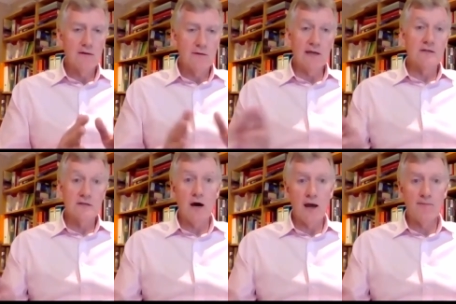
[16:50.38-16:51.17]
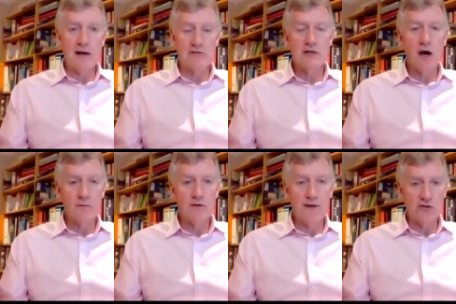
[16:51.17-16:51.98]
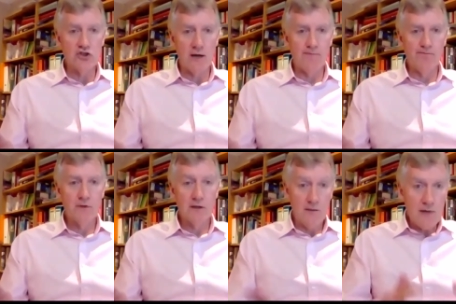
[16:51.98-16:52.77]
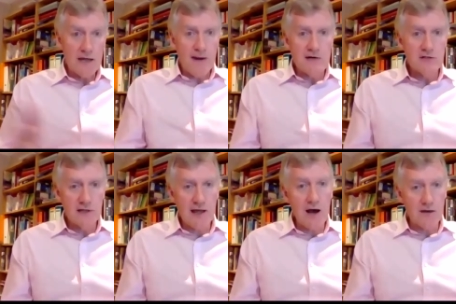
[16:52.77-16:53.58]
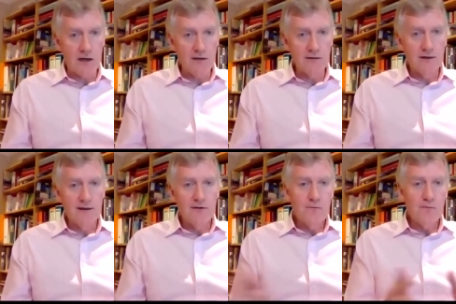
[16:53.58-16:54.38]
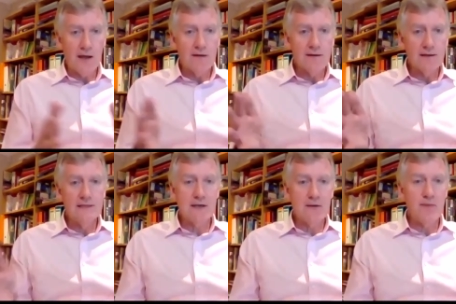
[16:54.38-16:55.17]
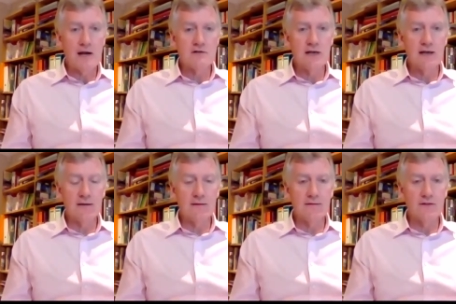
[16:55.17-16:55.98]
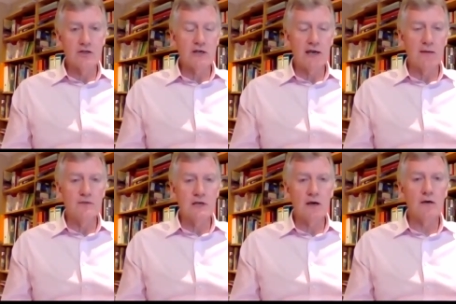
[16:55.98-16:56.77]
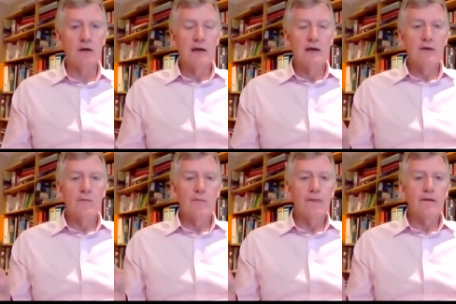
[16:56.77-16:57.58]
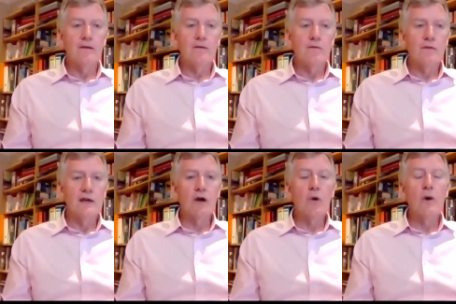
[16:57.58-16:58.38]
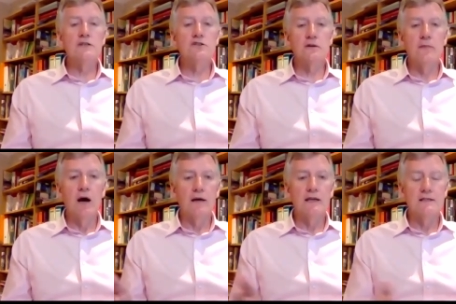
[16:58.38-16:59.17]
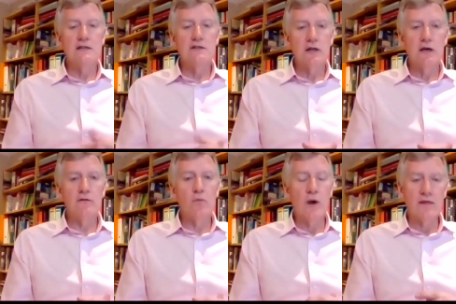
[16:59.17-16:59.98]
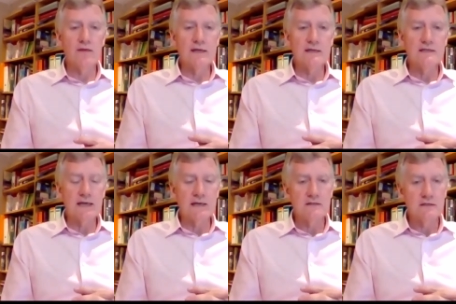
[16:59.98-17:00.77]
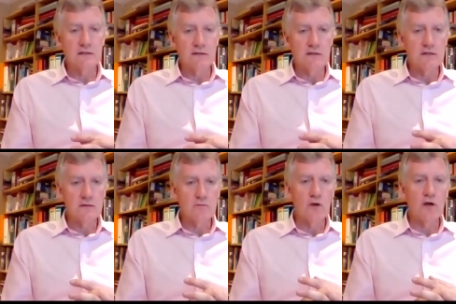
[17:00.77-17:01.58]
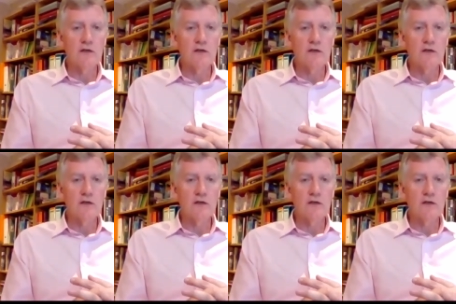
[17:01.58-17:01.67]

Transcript: the entire maritime adventure. It may imperil the cargo, but is it imperiling the ship? So there's a question mark essentially over whether these incidents were